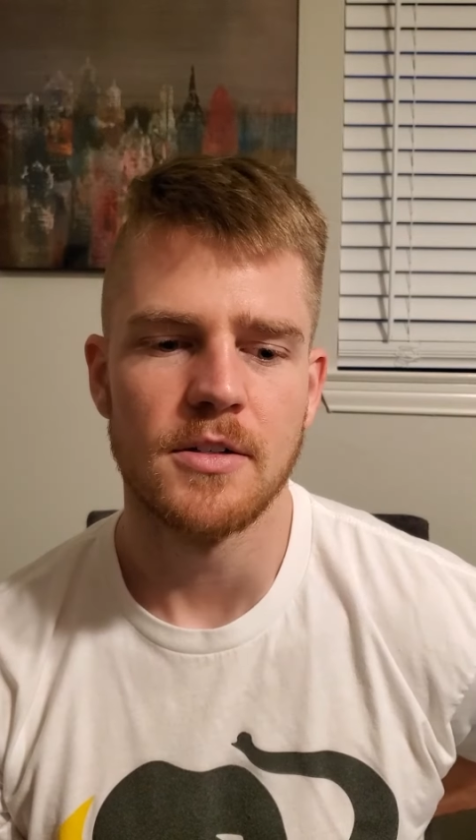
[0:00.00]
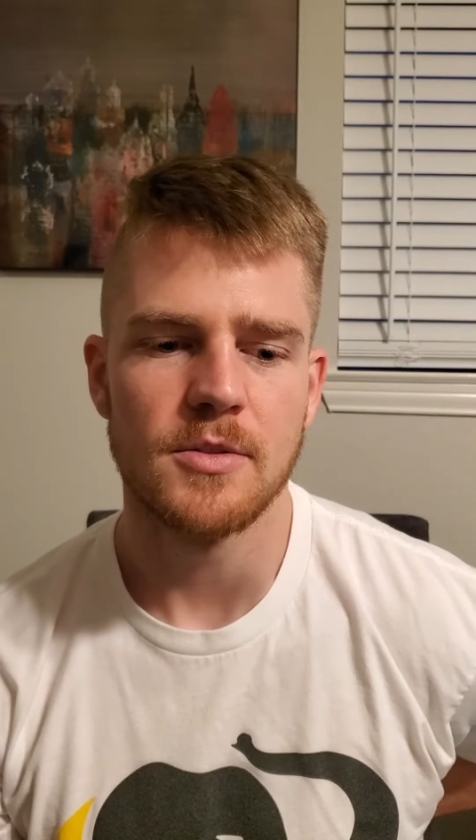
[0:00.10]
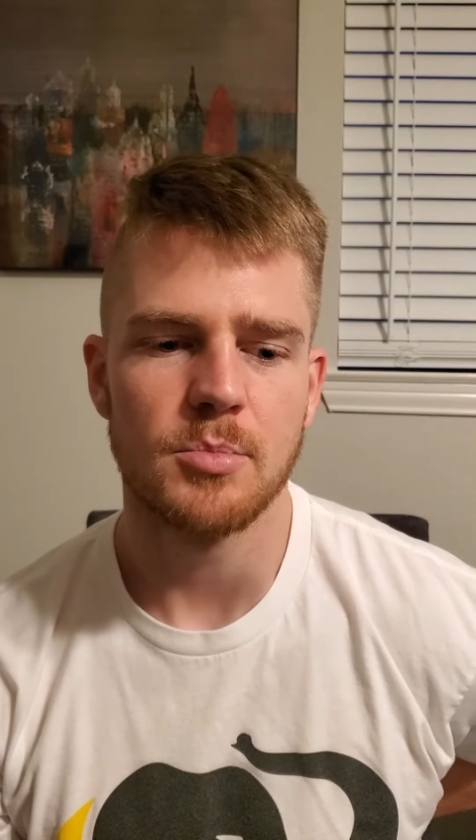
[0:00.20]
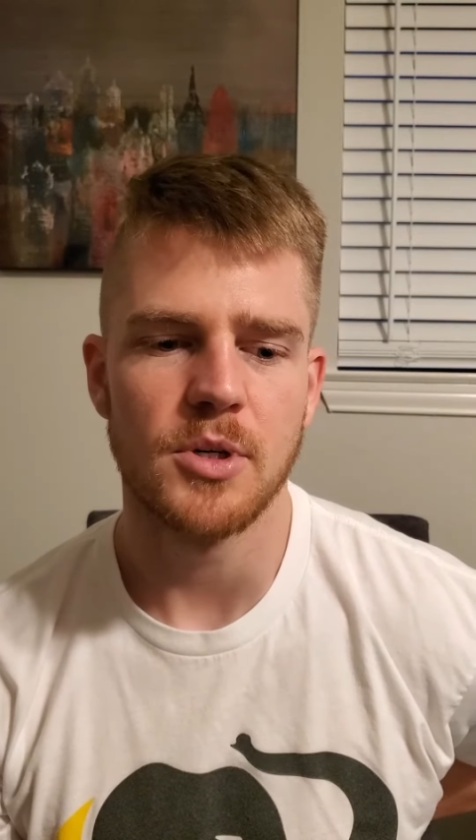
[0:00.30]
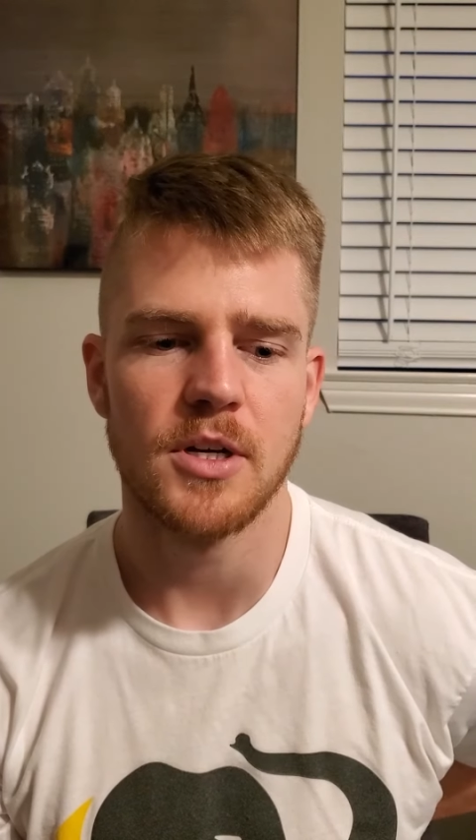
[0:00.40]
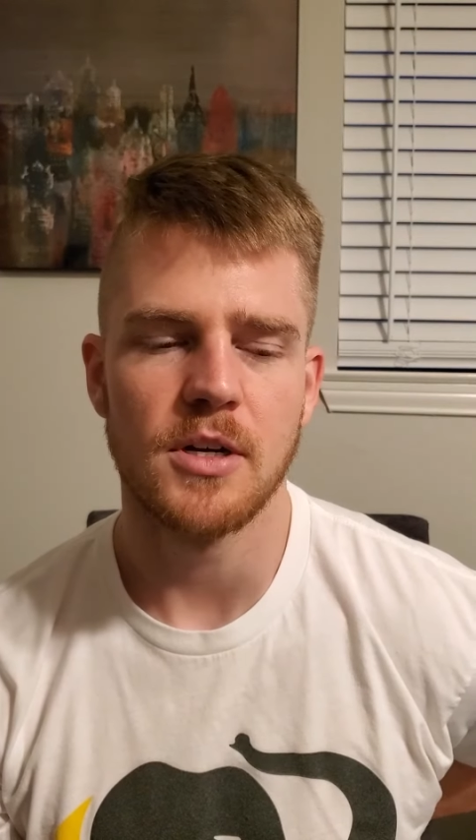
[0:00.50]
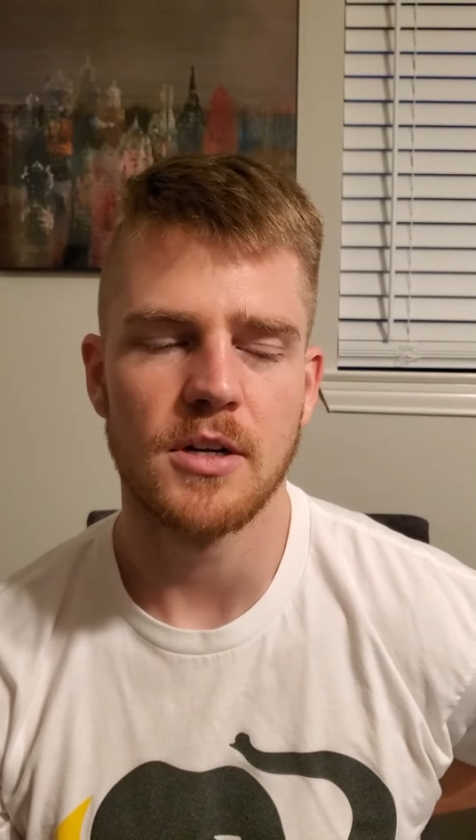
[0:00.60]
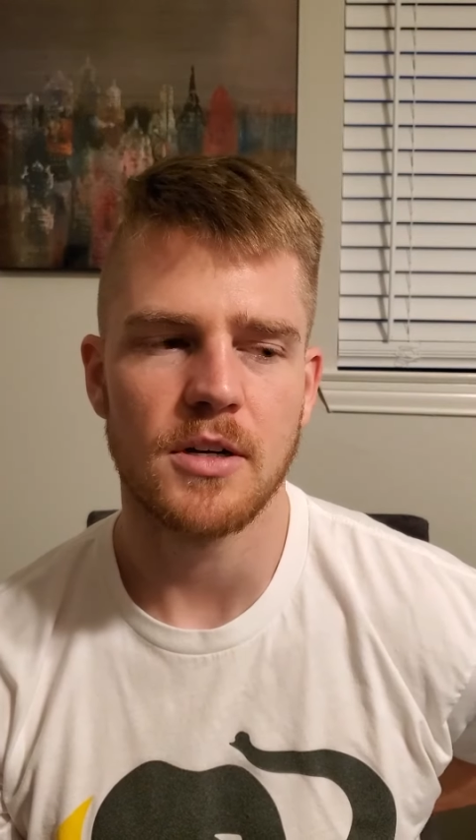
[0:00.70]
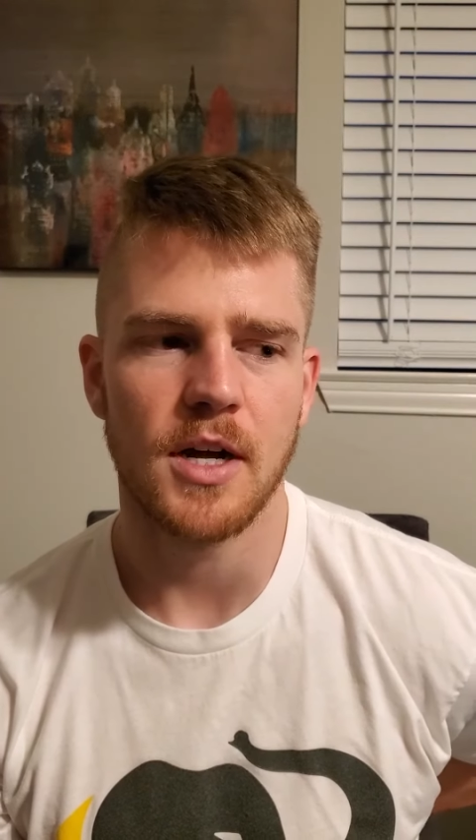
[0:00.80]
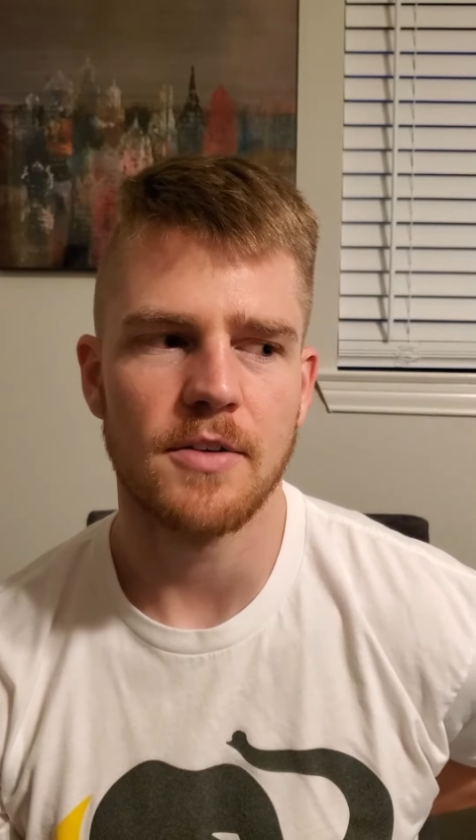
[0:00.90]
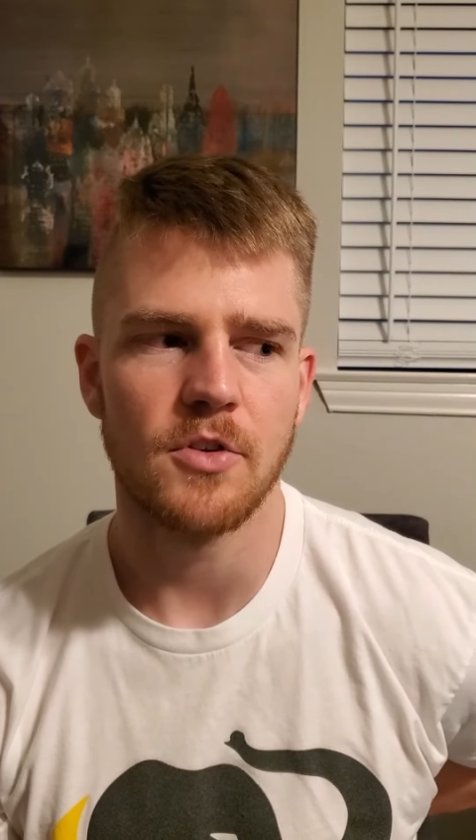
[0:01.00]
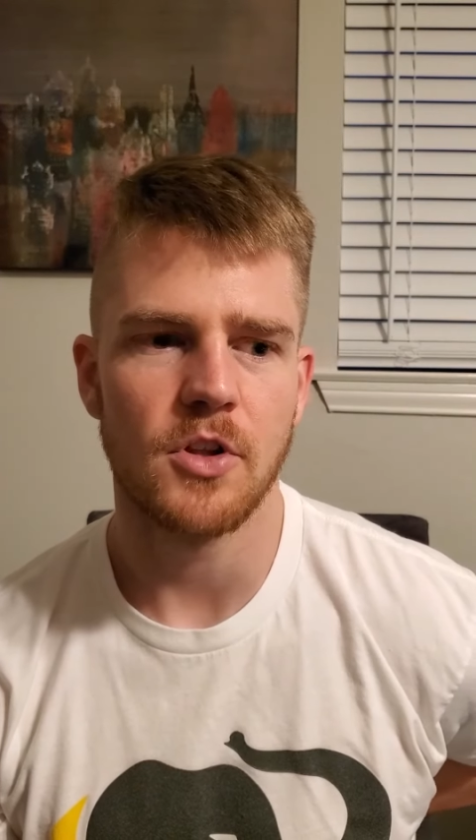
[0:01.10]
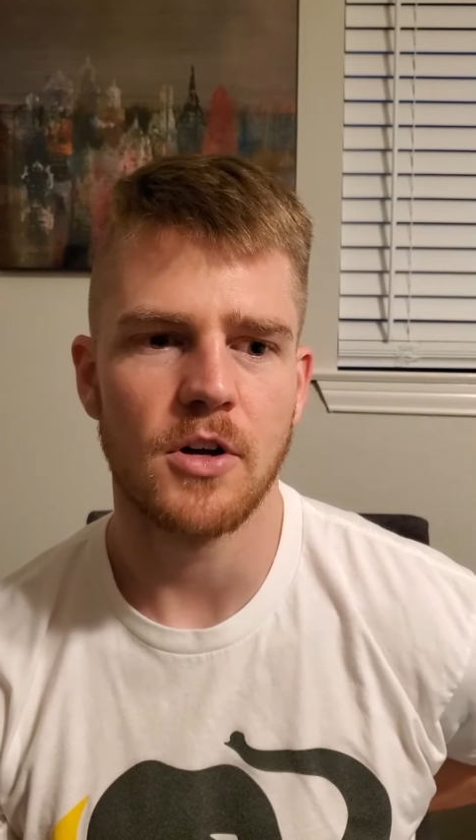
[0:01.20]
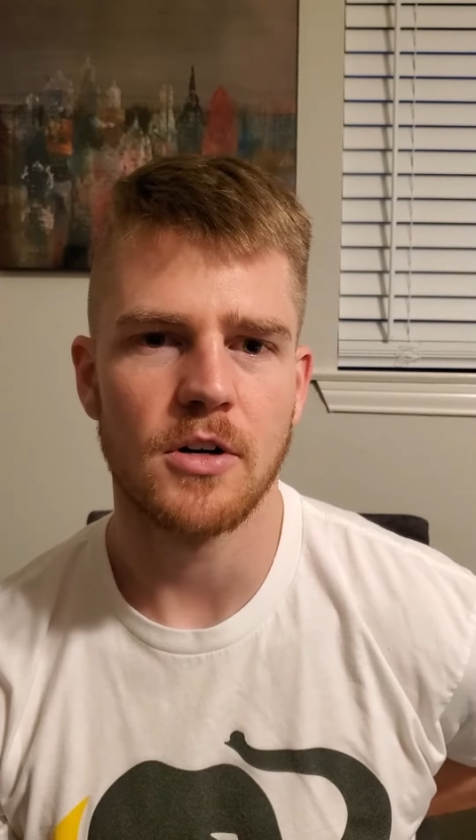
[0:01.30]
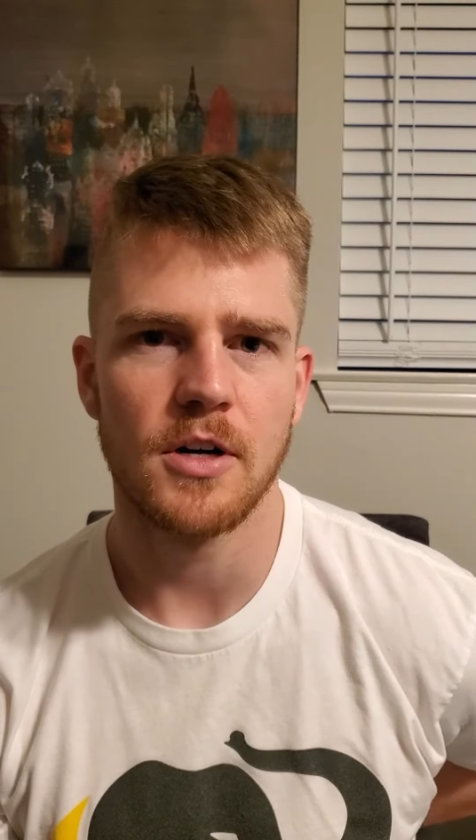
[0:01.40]
It's been kind of a
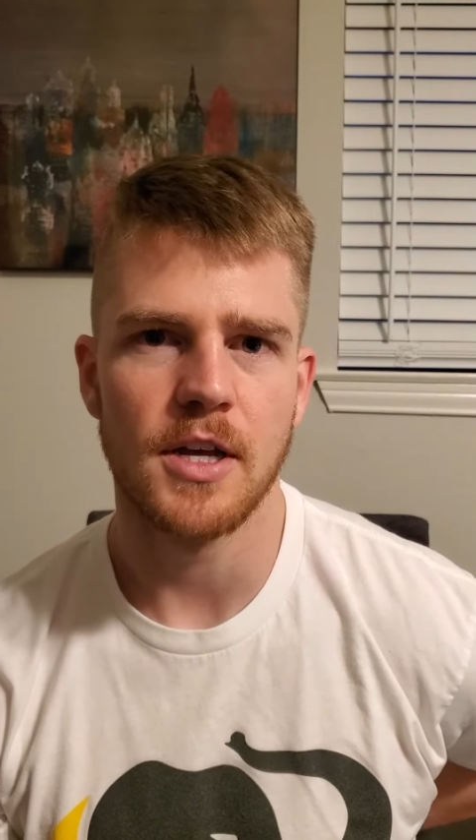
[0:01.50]
long